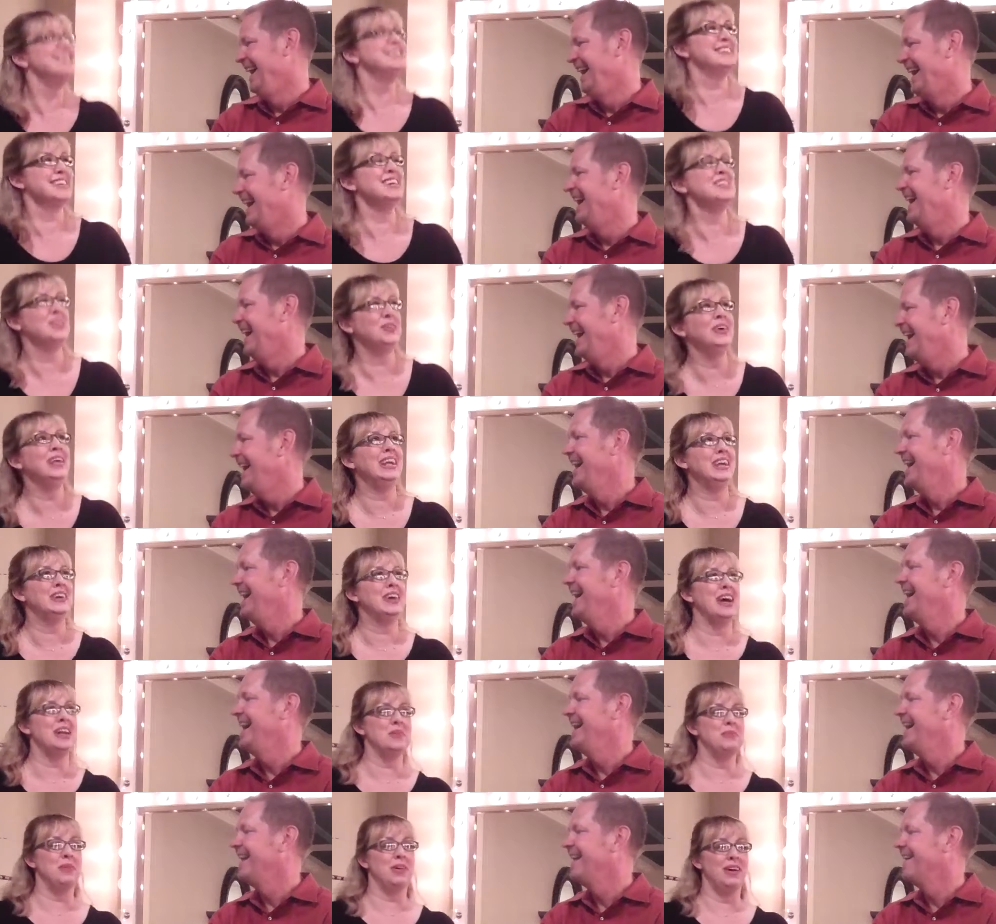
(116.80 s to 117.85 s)
Speaker 1: it's, it's pretty
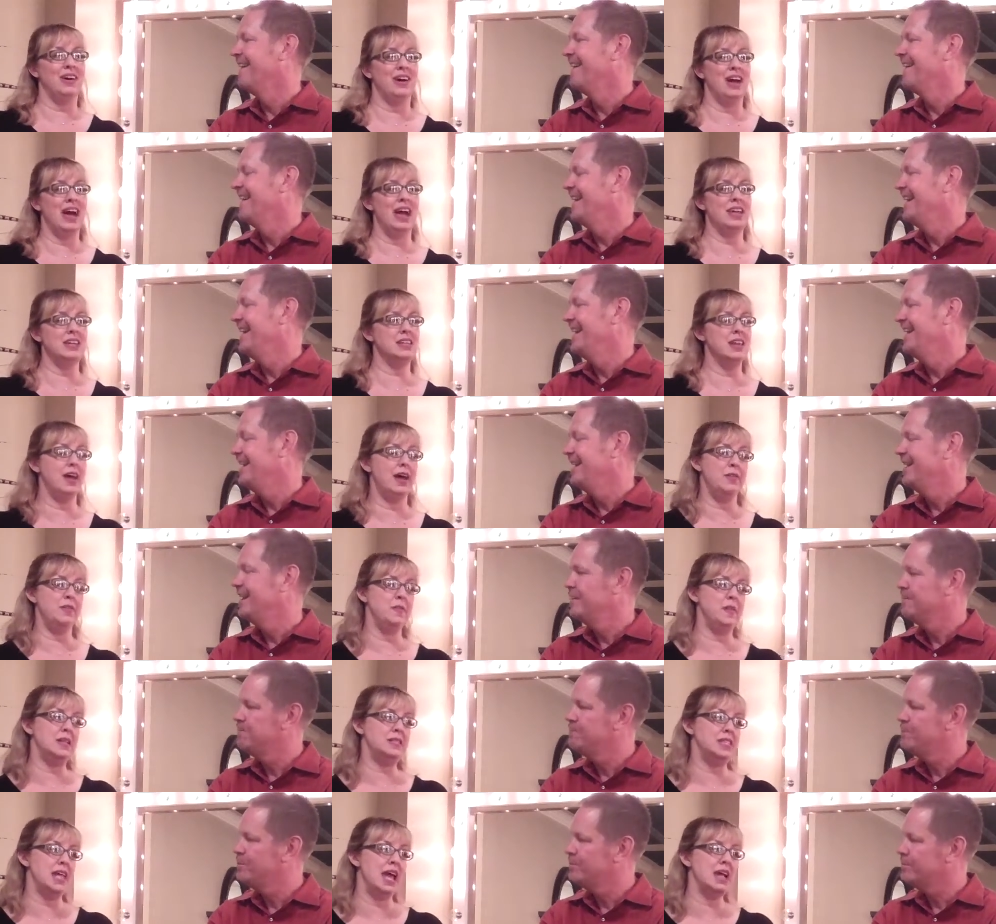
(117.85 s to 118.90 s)
incredible. And, and
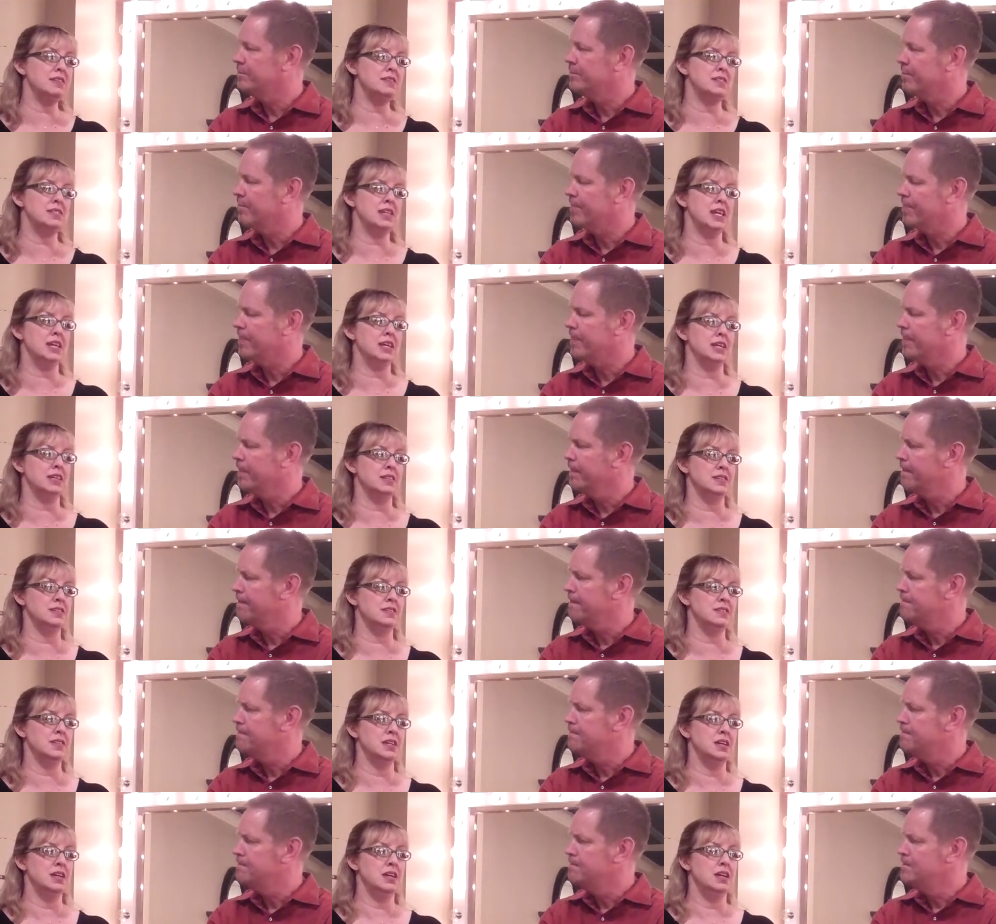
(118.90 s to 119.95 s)
the dancing
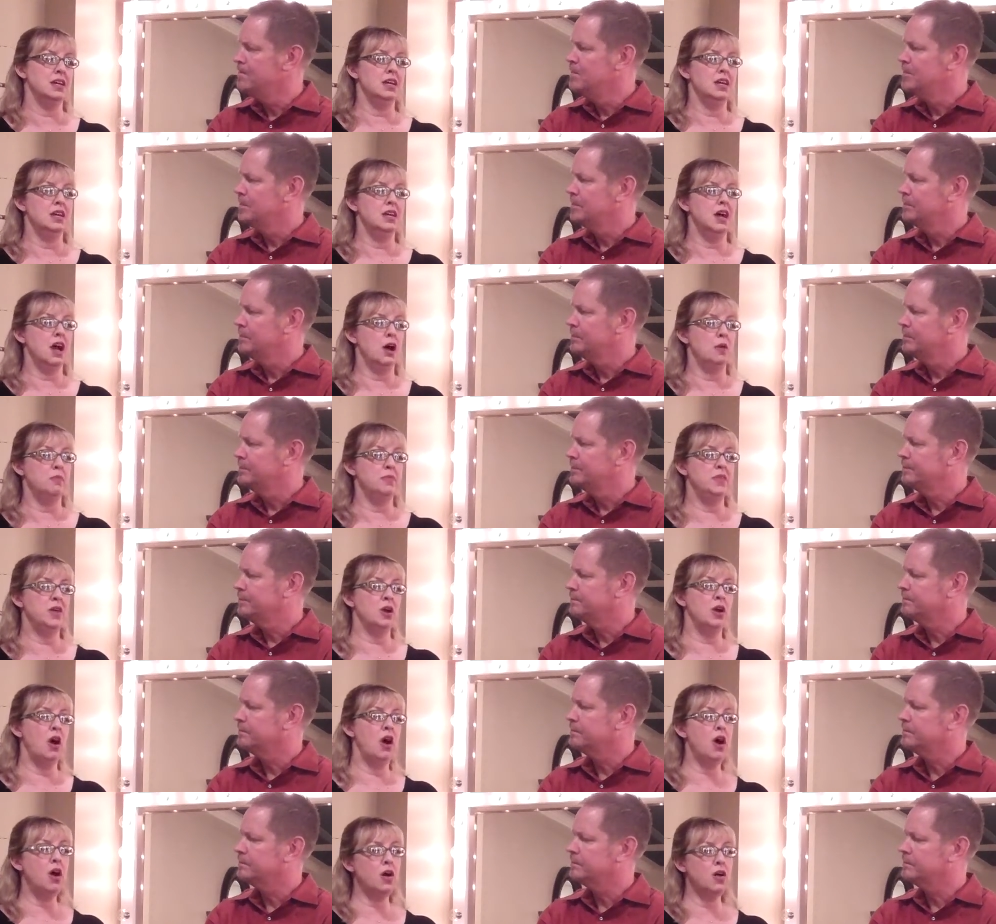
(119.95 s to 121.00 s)
is, um,
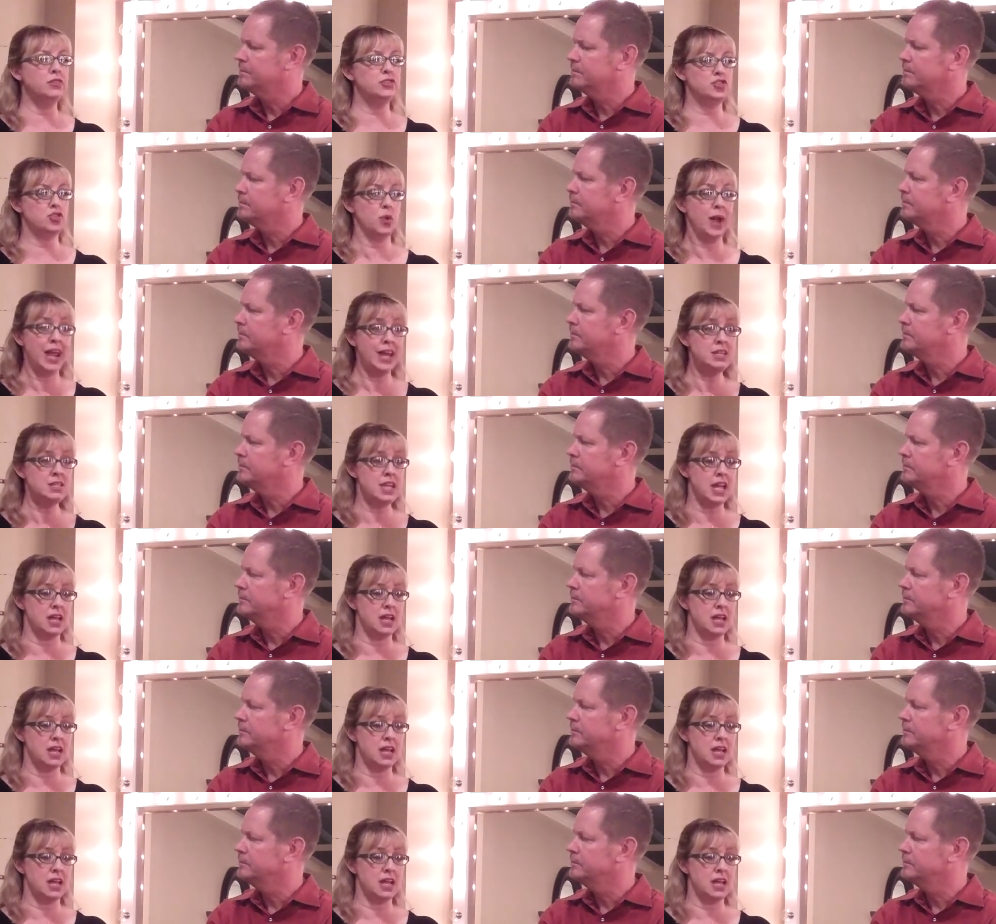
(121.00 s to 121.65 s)
they're all trained